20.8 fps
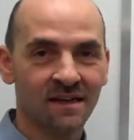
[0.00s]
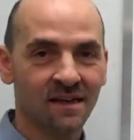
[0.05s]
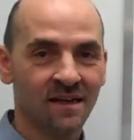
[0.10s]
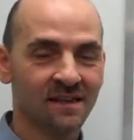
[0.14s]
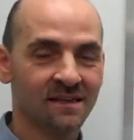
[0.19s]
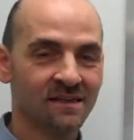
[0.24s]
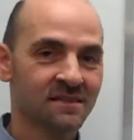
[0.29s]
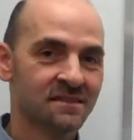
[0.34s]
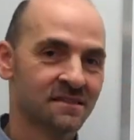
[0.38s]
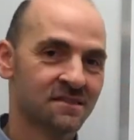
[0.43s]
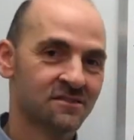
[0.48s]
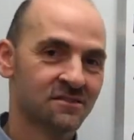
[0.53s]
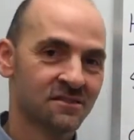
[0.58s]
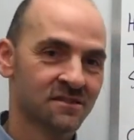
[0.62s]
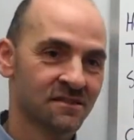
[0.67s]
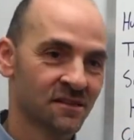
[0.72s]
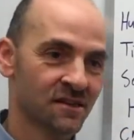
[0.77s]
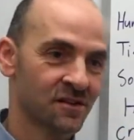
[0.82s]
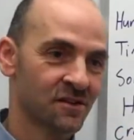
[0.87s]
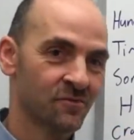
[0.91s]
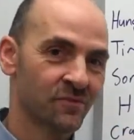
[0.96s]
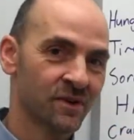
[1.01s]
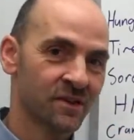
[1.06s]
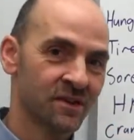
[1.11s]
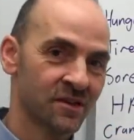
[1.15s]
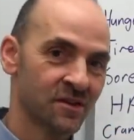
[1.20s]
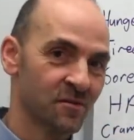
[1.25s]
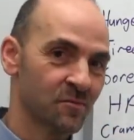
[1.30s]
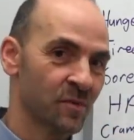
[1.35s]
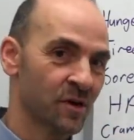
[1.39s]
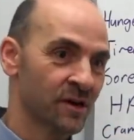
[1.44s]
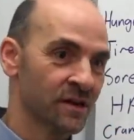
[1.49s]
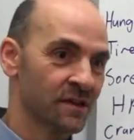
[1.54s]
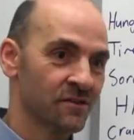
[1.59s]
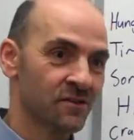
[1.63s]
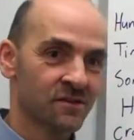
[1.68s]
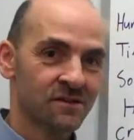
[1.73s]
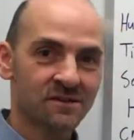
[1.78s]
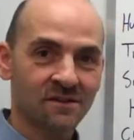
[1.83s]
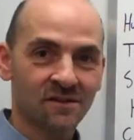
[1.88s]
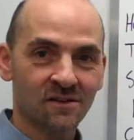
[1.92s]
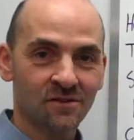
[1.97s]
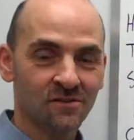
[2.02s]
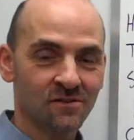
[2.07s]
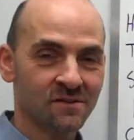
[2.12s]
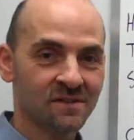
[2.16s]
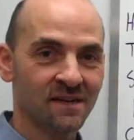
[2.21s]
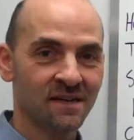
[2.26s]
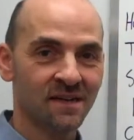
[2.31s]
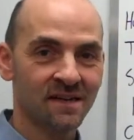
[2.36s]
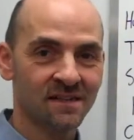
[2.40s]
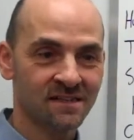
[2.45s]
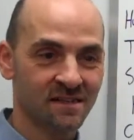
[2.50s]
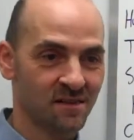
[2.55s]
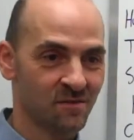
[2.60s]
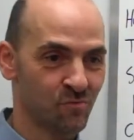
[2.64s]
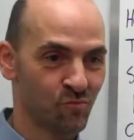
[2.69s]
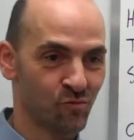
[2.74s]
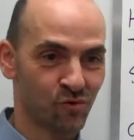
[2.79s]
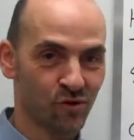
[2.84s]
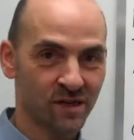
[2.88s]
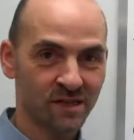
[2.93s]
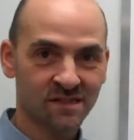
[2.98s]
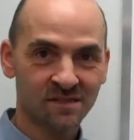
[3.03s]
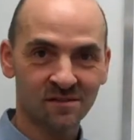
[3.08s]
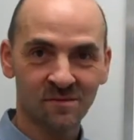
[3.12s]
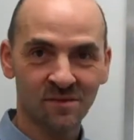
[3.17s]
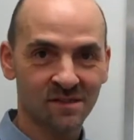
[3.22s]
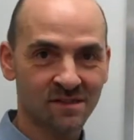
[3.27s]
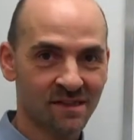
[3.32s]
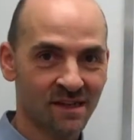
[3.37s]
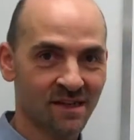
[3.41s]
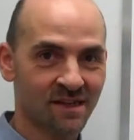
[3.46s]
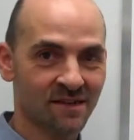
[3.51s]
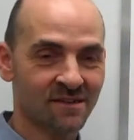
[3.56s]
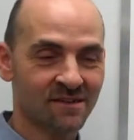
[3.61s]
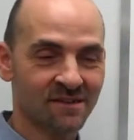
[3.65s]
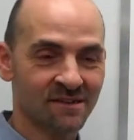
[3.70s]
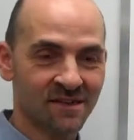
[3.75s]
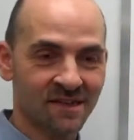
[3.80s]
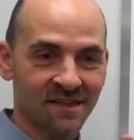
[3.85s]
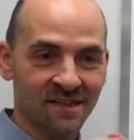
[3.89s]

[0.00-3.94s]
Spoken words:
And this is just a good way that your body looks at all those guys and it breaks them all down.